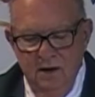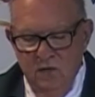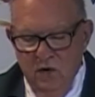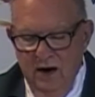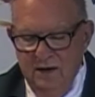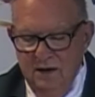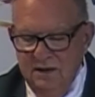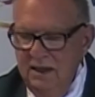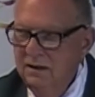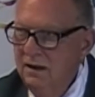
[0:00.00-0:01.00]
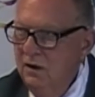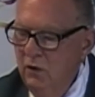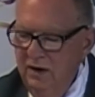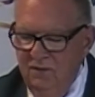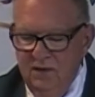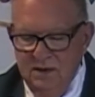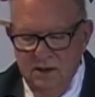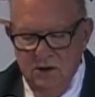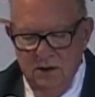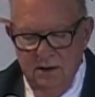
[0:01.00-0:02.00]
trying to seek the great
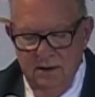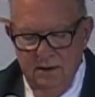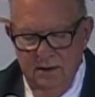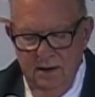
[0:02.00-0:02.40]
physician.